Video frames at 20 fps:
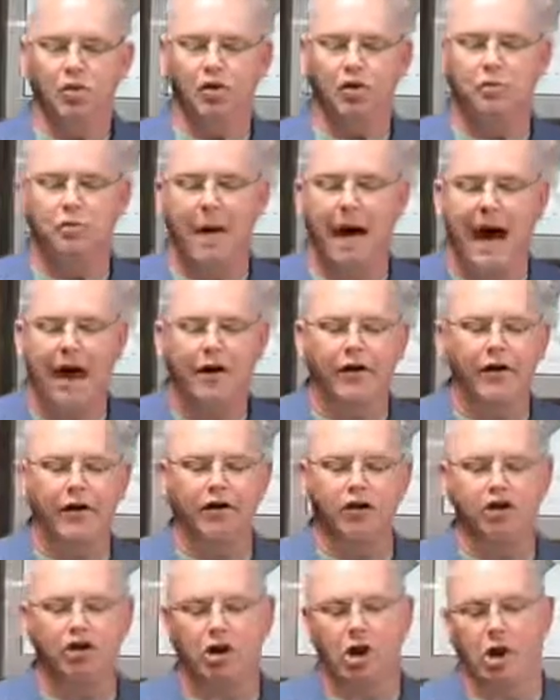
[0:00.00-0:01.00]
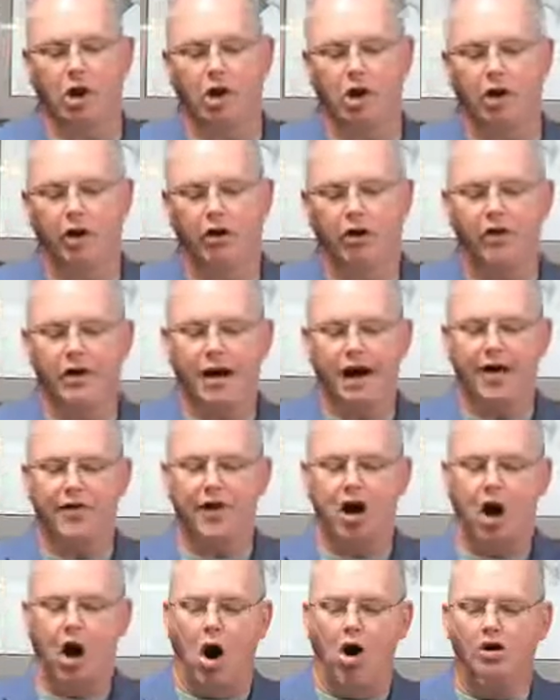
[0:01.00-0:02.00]
Twas battered and scarred,
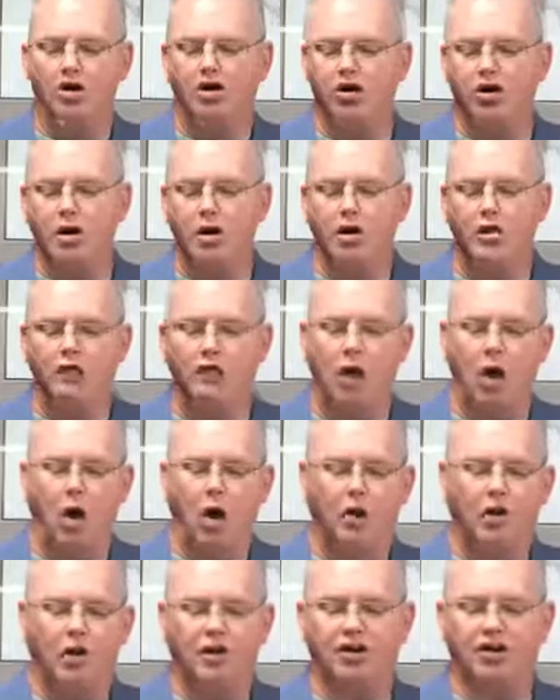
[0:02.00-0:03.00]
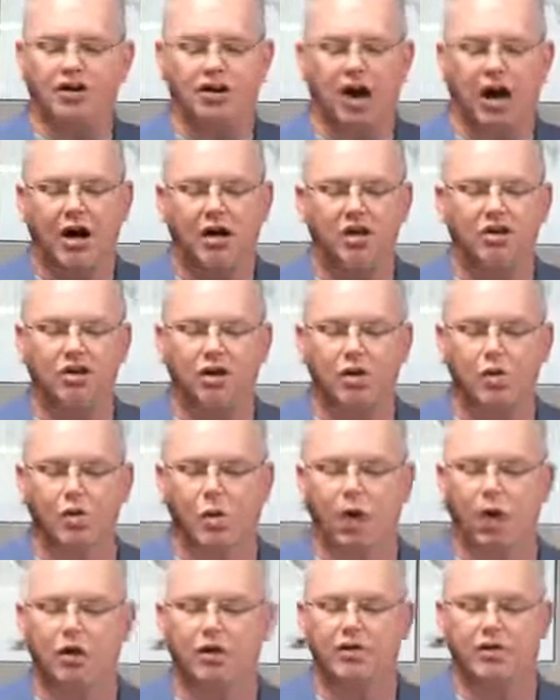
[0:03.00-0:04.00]
and the auctioneer thought it scarcely
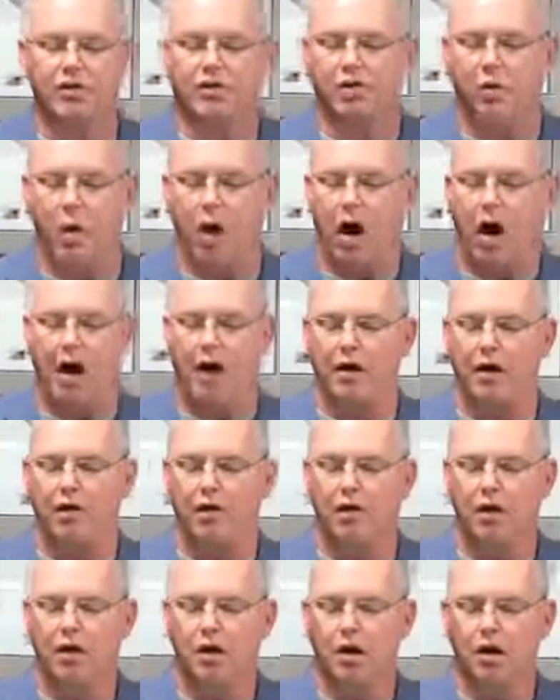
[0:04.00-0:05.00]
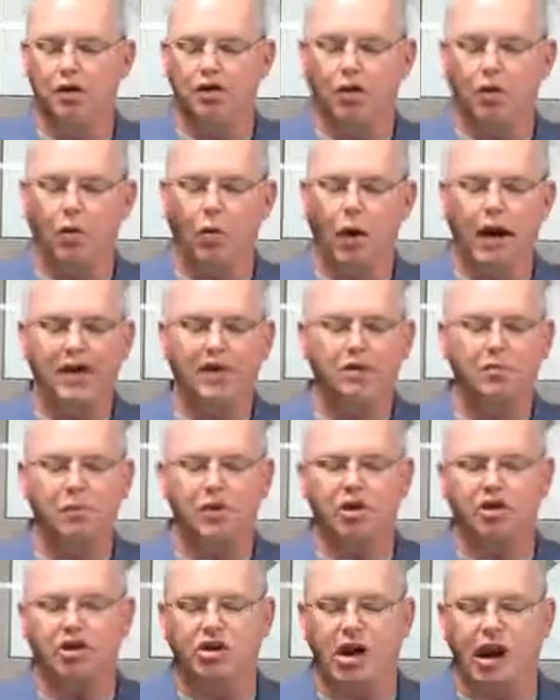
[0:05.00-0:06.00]
worth his while to waste
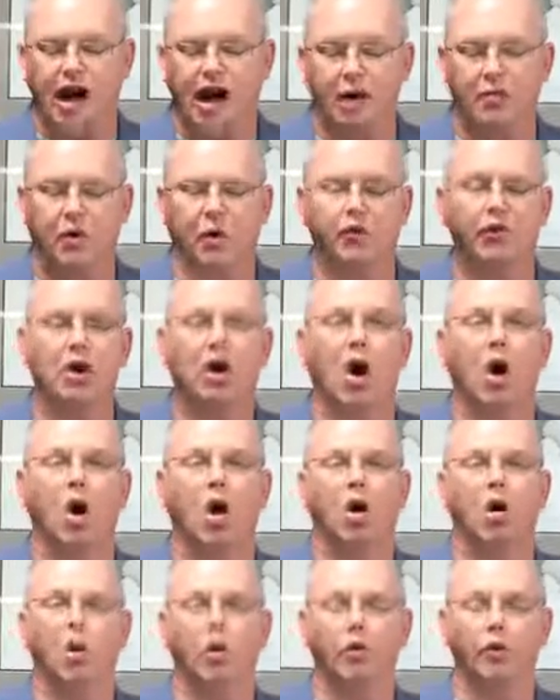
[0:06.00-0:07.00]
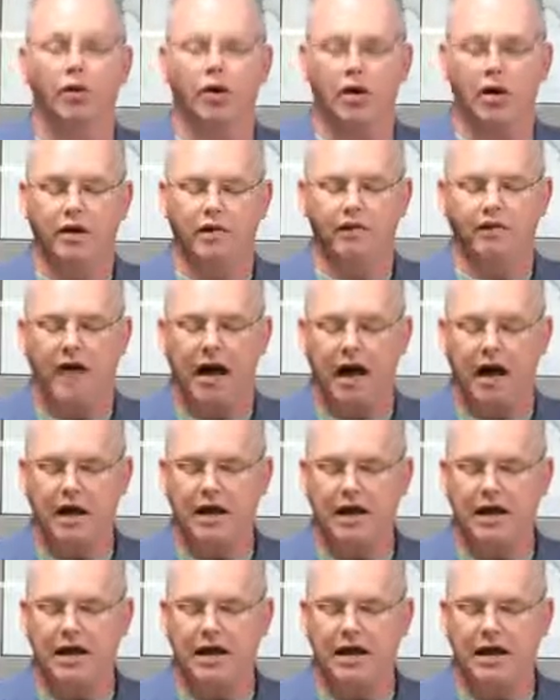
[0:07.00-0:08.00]
much time on the old
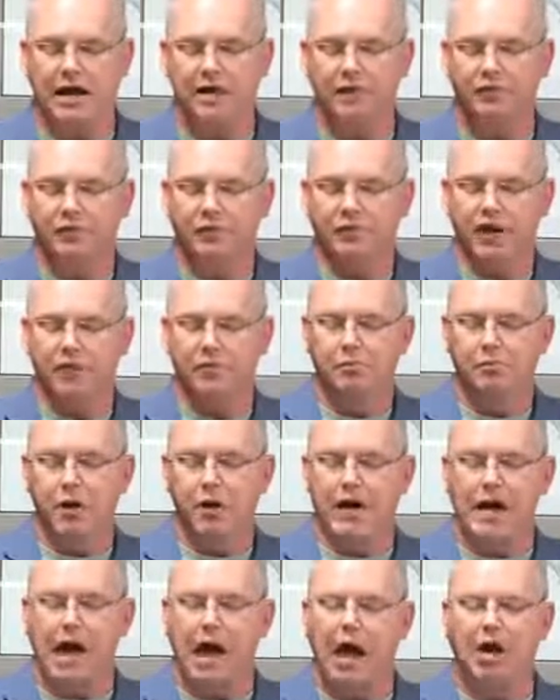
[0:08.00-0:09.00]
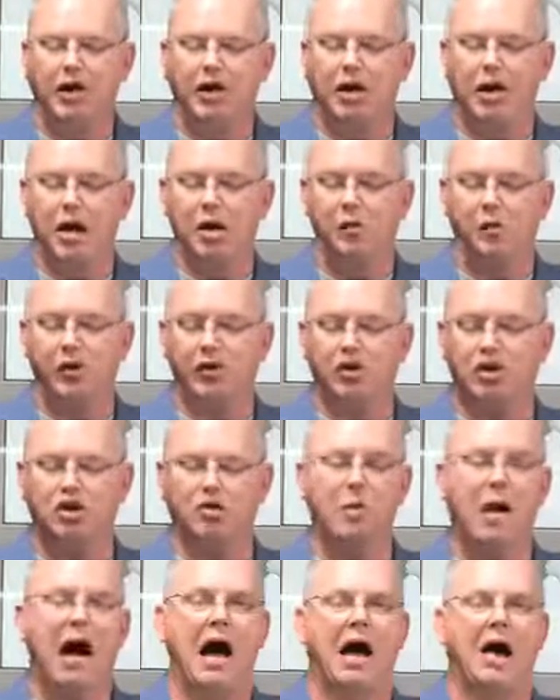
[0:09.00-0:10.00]
violin. But he held it up with a
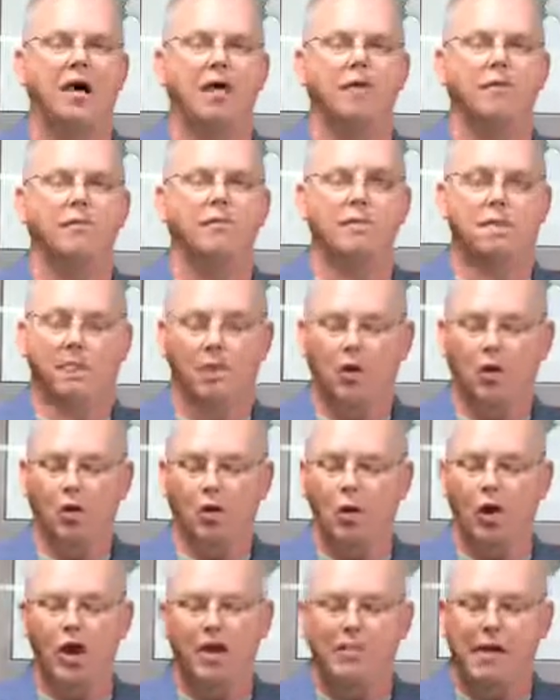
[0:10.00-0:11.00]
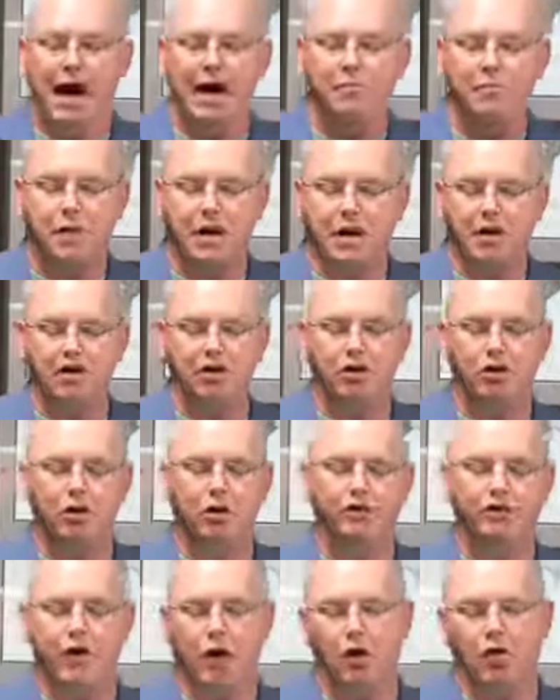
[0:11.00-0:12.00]
smile. What am I bidding,
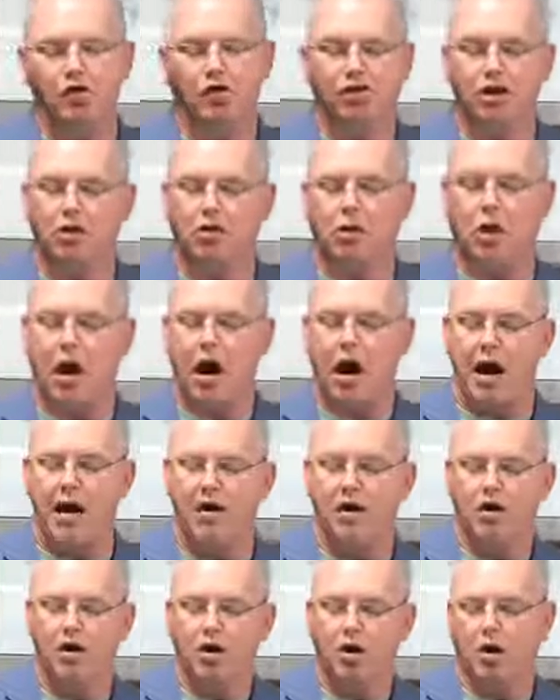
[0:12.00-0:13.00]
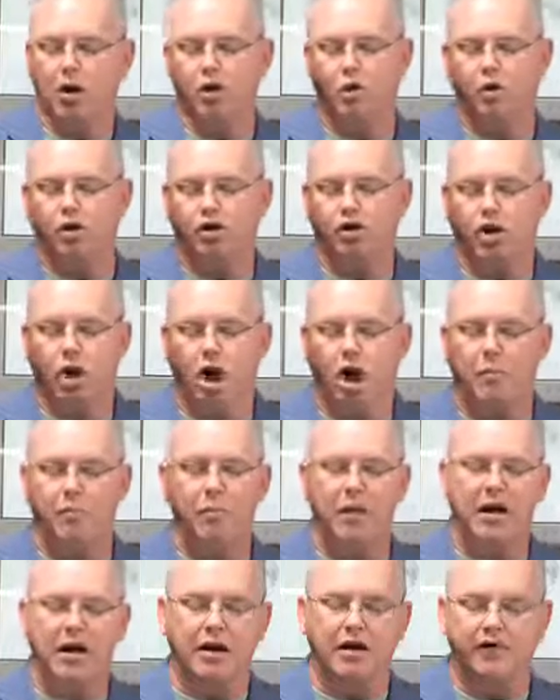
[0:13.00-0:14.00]
good folks? he cried. Who will
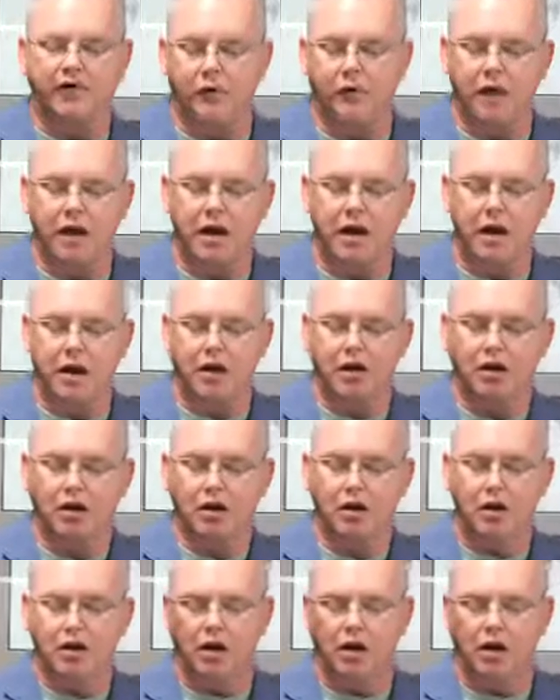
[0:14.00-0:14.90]
start bidding for me?